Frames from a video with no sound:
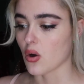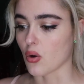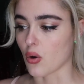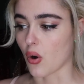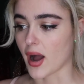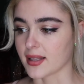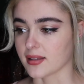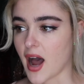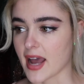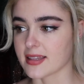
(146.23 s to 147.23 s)
or a
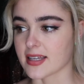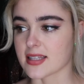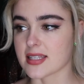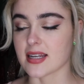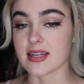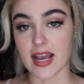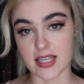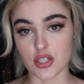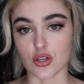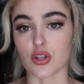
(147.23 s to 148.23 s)
light that's
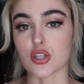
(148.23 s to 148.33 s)
next to you,